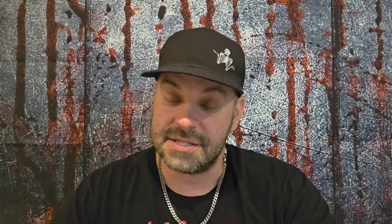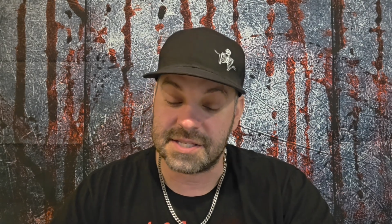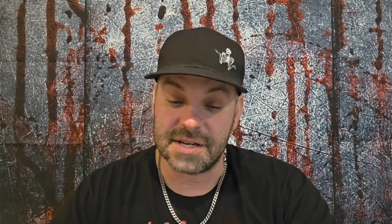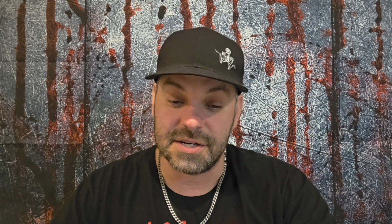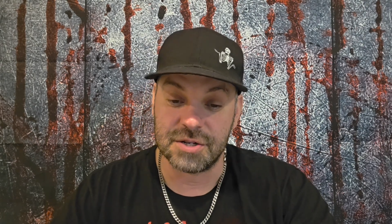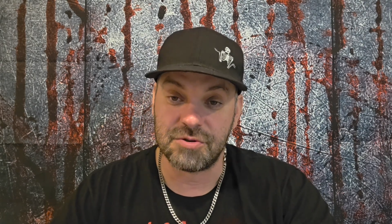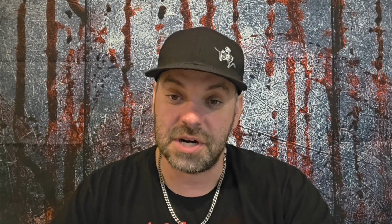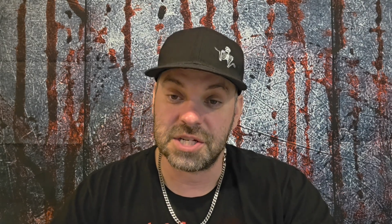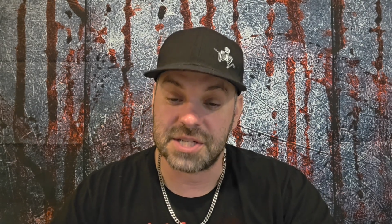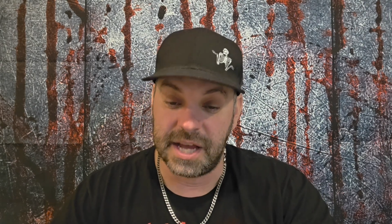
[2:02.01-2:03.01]
skull
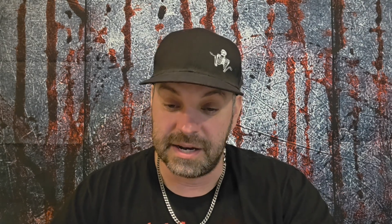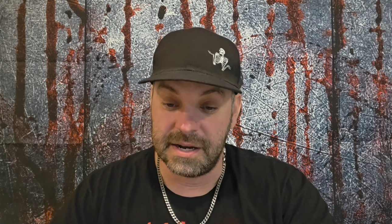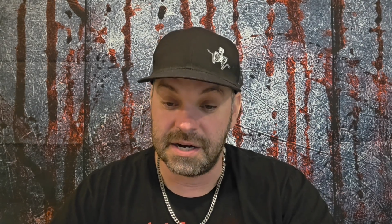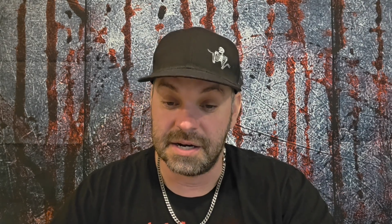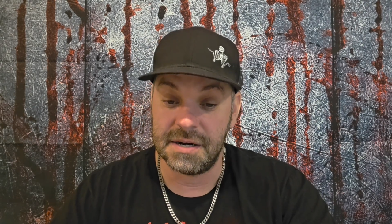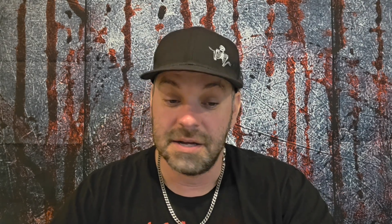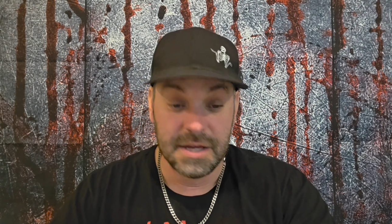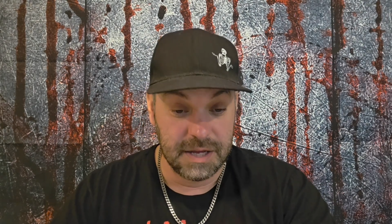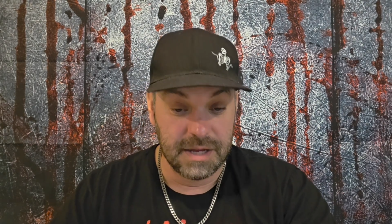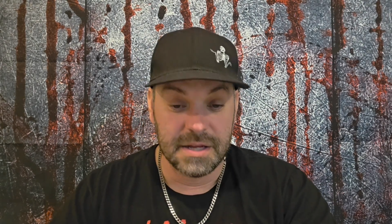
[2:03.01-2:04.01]
crushed and her
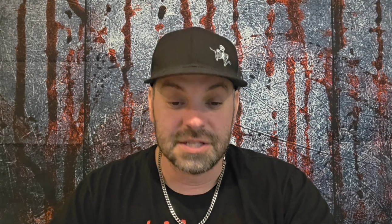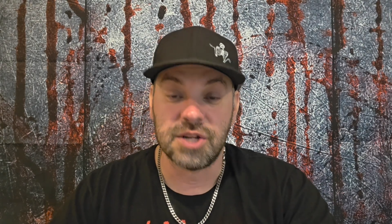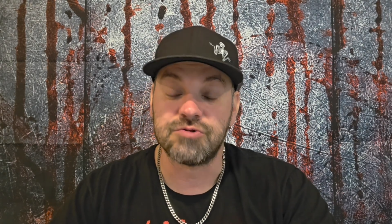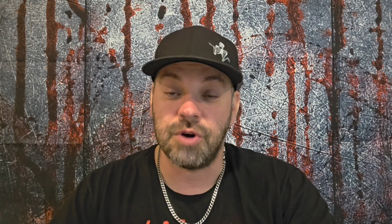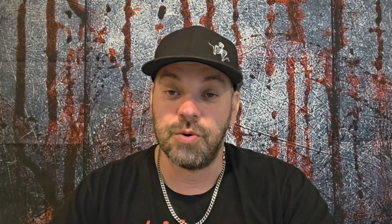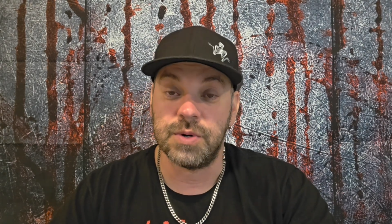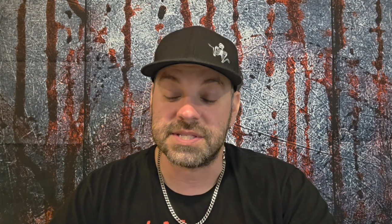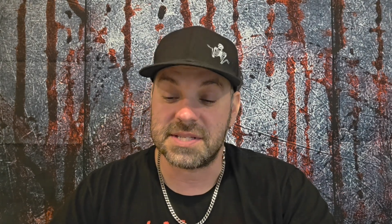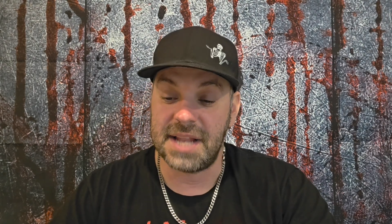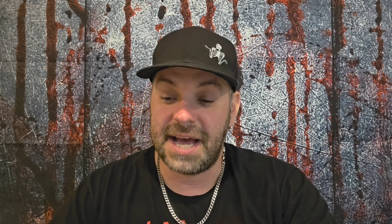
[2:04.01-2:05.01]
throat
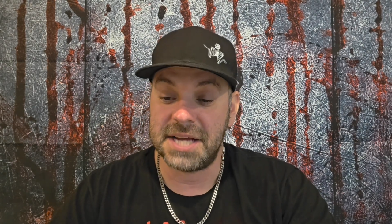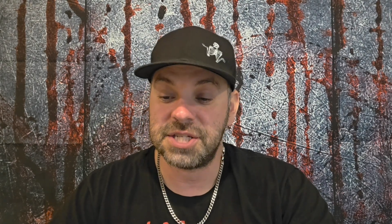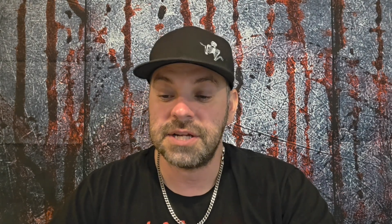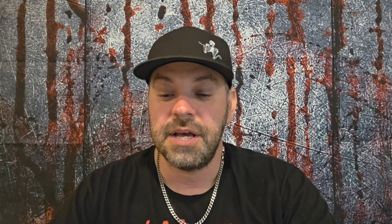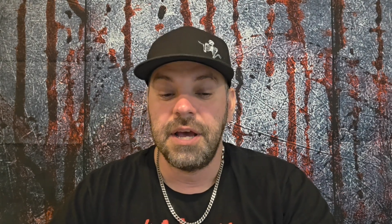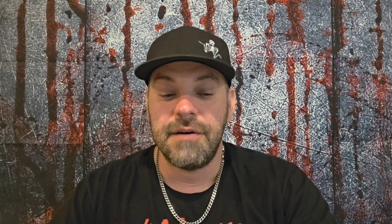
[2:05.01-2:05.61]
was slashed.